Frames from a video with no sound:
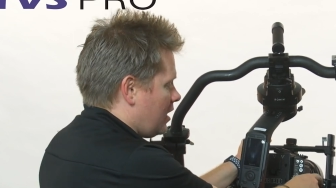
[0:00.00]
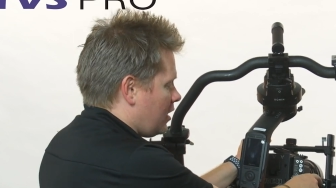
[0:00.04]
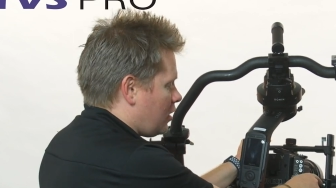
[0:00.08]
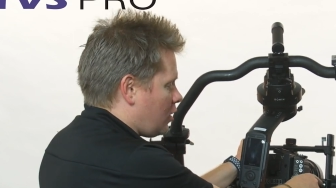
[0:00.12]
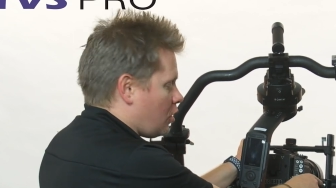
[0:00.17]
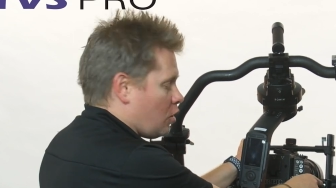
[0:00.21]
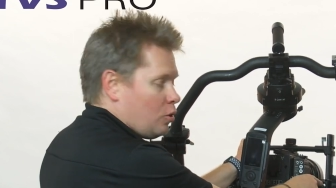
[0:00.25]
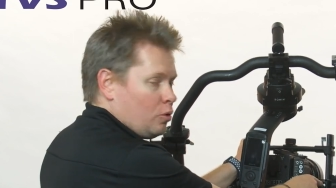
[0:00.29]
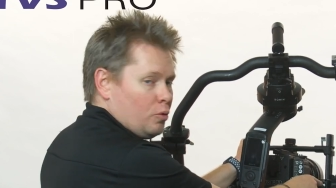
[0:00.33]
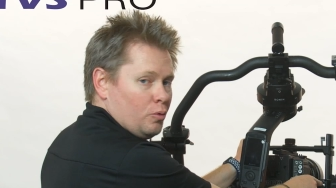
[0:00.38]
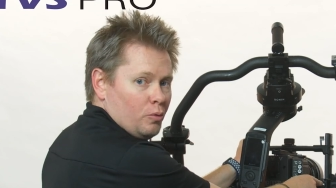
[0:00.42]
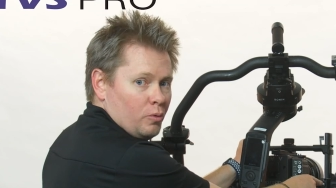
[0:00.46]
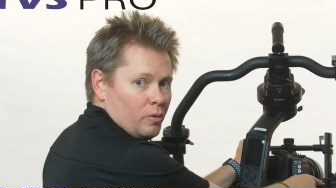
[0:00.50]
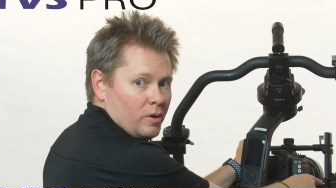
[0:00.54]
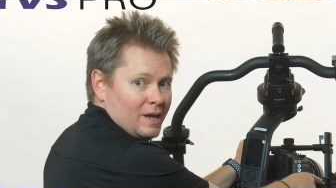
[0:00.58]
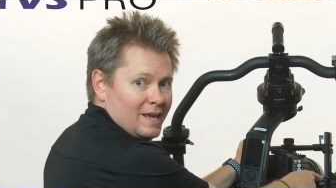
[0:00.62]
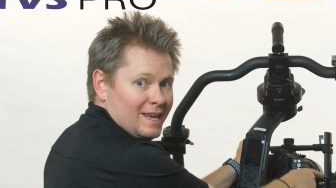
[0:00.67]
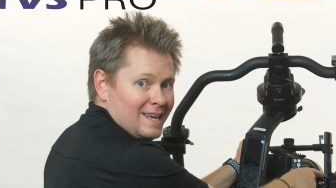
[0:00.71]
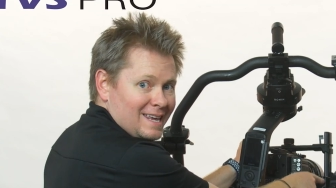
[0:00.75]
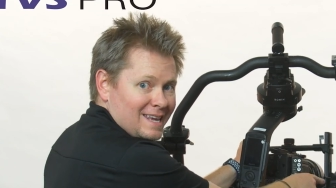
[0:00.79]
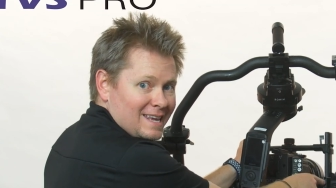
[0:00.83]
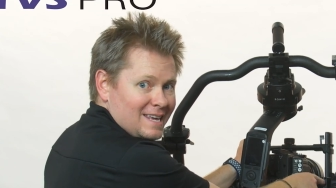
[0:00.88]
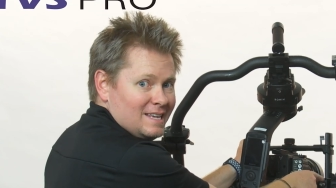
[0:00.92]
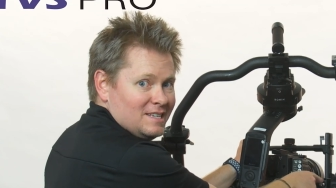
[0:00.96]
Go
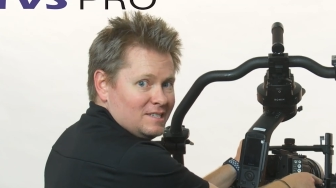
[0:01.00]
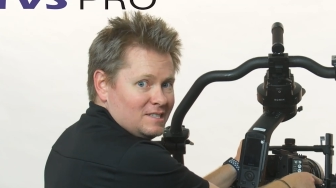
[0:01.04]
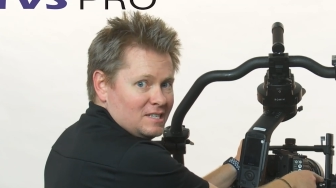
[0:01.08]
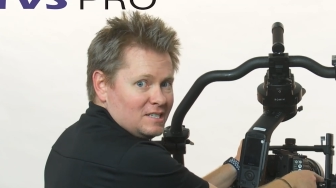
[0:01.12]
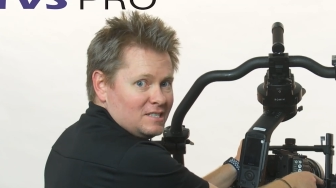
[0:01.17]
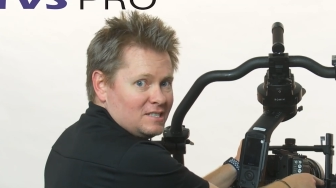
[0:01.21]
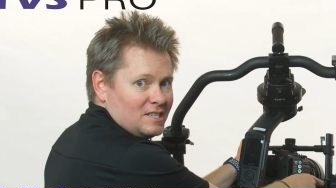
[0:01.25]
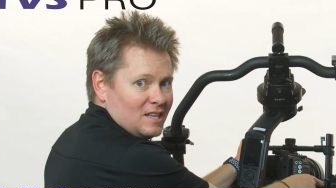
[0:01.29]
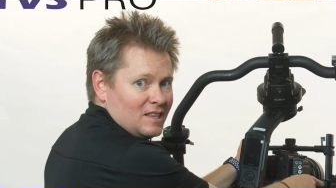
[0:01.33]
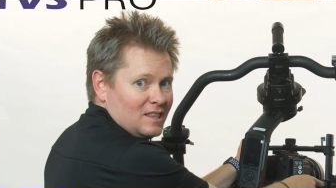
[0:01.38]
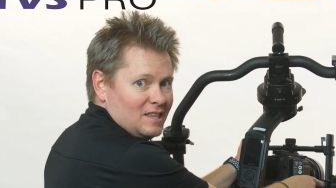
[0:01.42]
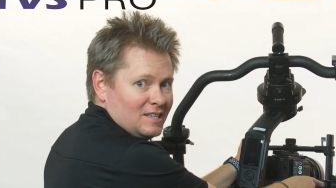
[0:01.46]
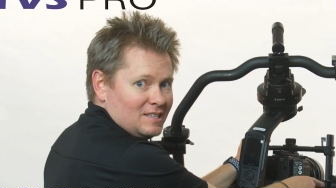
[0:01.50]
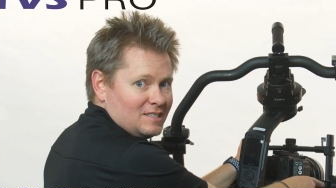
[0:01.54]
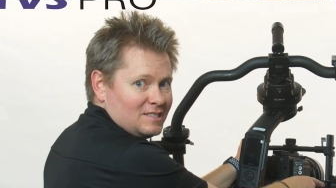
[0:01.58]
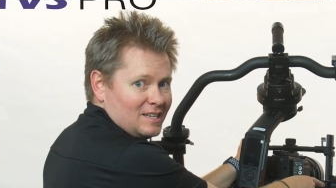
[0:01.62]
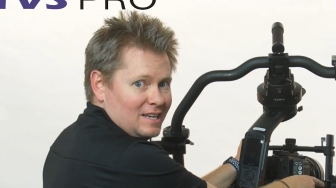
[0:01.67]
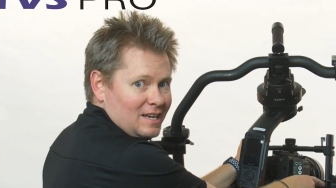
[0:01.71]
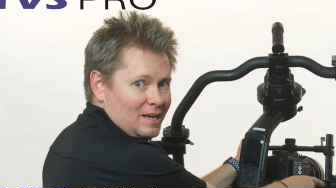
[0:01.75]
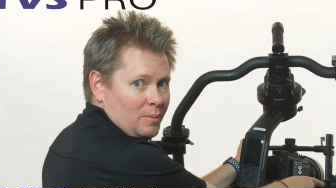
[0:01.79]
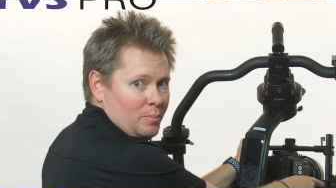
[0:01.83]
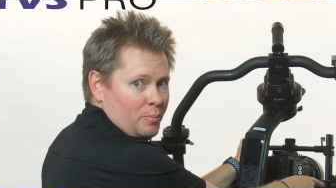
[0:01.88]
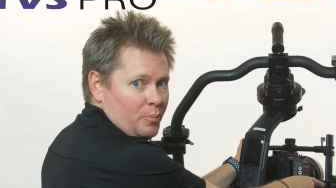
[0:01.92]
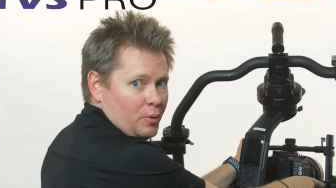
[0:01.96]
easy to this
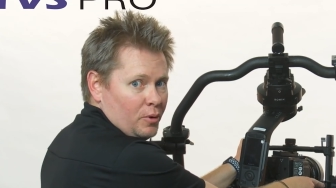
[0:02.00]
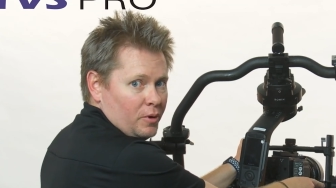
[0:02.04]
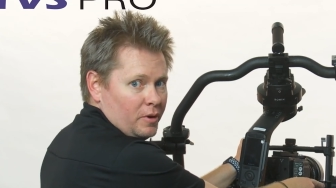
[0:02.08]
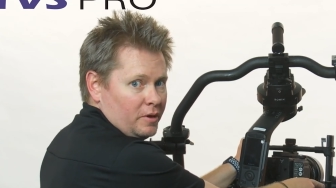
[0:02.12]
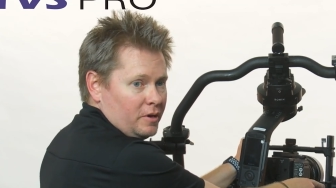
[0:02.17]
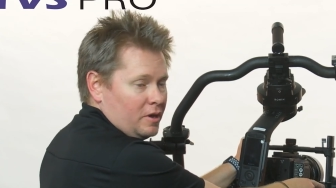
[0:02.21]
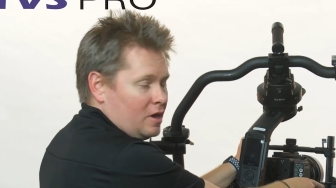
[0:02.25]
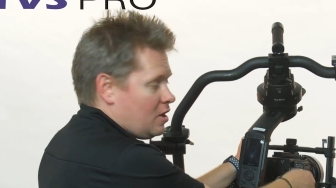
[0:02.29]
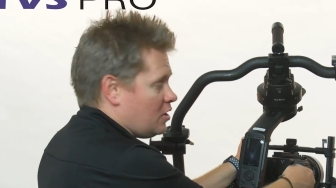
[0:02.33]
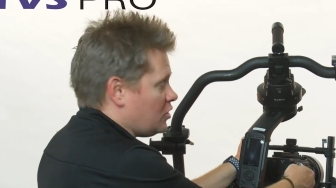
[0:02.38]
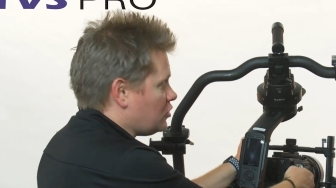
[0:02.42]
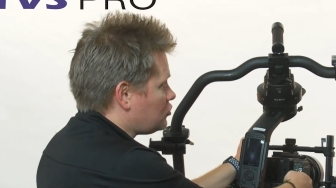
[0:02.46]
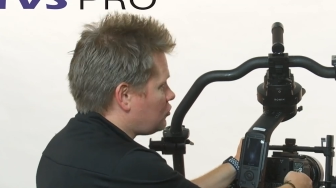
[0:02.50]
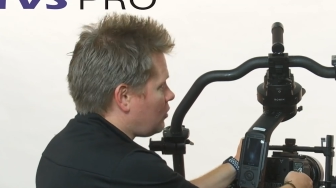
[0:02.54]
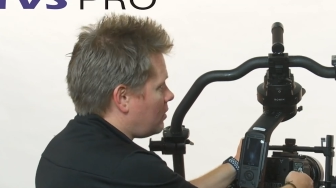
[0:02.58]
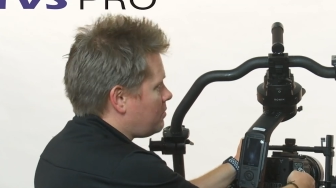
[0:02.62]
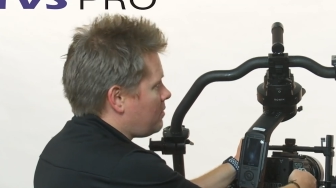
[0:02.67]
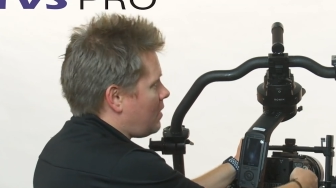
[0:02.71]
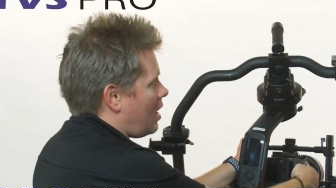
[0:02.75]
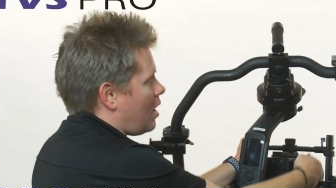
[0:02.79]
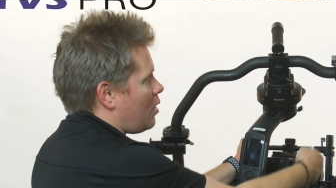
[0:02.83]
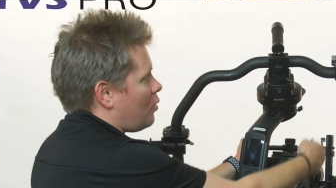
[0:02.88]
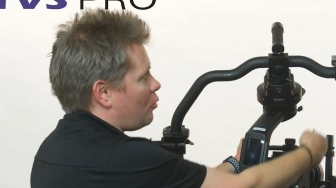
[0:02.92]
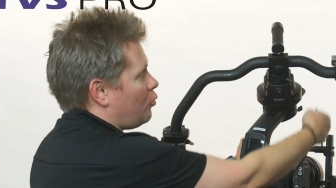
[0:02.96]
input, so I'm
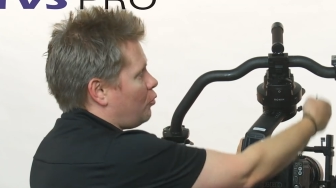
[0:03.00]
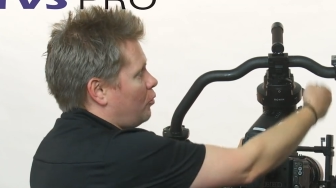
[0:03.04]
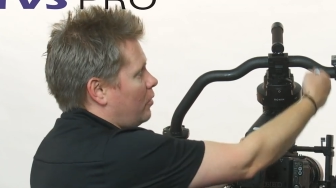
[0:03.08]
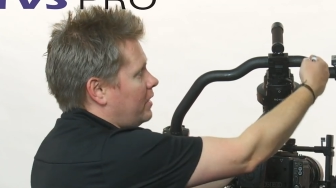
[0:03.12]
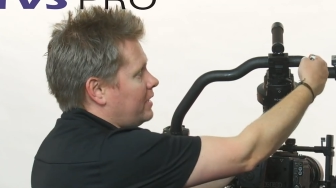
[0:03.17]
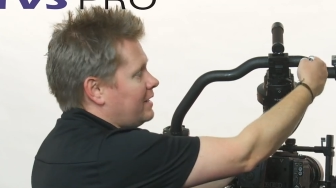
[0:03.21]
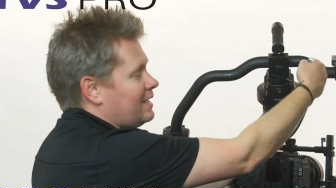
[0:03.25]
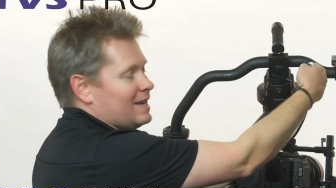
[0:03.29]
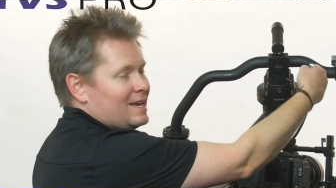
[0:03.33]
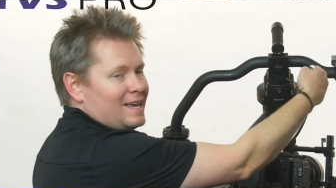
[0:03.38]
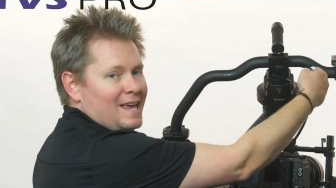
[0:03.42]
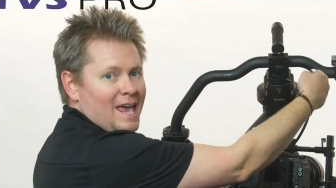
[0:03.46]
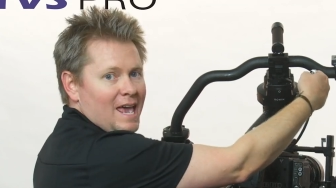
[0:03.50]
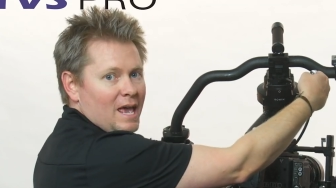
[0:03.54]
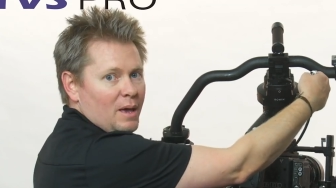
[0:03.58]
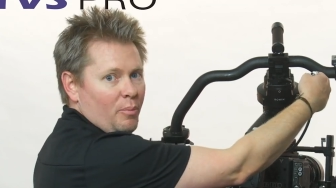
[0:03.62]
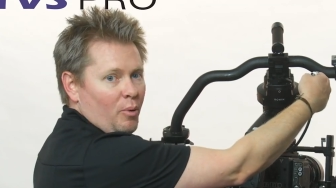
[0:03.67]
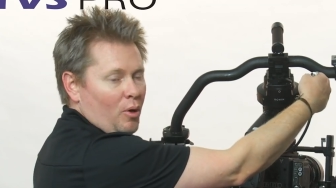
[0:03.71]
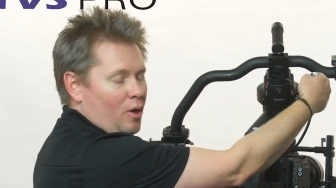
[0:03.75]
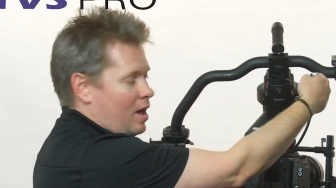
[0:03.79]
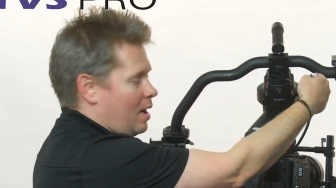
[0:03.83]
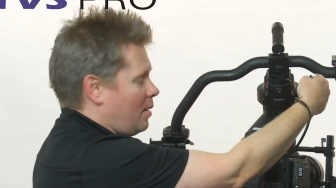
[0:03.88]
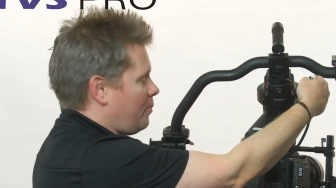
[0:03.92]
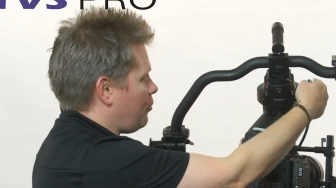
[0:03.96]
not running a
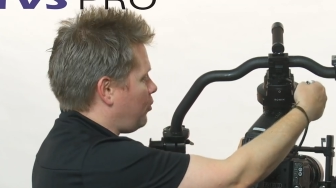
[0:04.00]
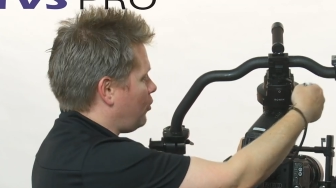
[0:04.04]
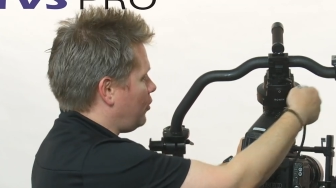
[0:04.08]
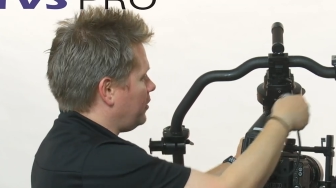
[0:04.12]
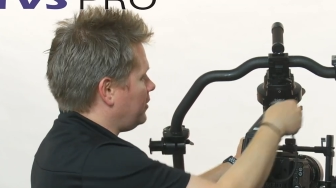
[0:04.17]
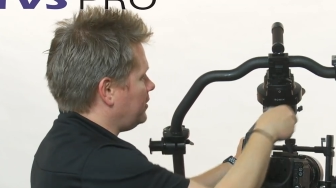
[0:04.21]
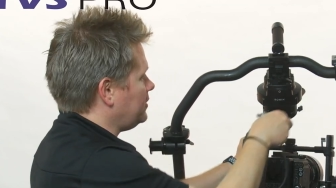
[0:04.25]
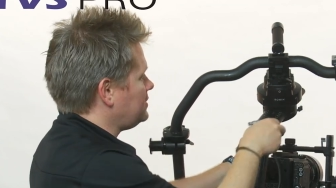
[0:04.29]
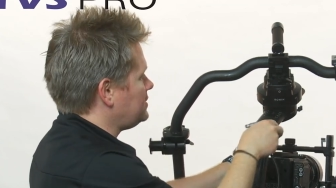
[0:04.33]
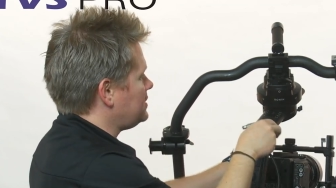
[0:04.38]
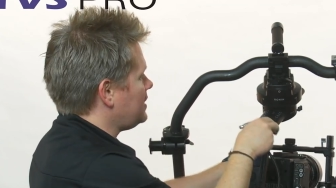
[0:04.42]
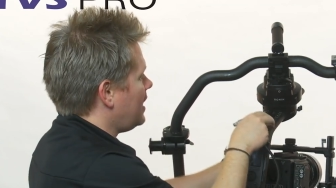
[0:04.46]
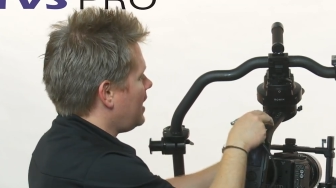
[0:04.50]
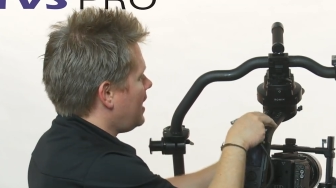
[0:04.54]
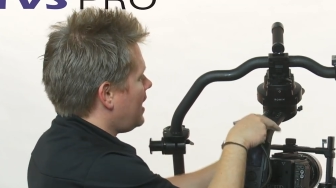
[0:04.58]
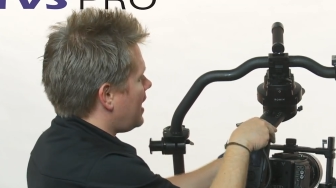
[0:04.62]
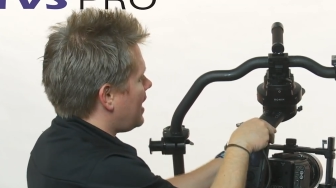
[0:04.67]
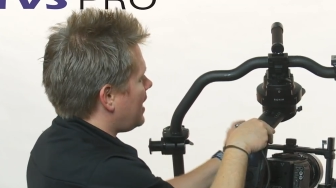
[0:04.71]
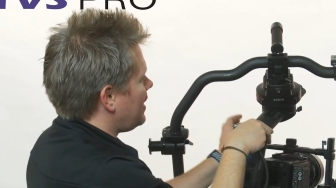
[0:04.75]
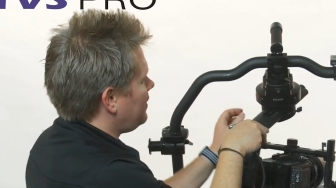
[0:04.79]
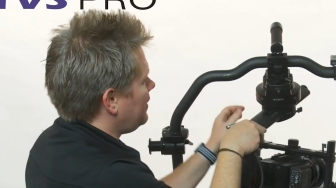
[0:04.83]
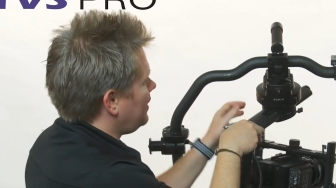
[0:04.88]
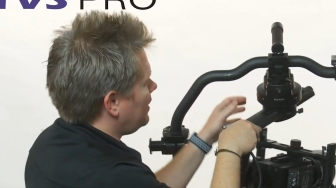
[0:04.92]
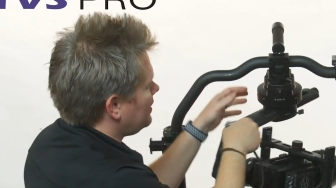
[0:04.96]
cable upwards.
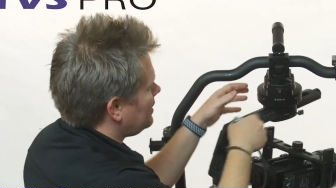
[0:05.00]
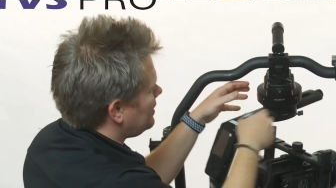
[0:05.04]
And then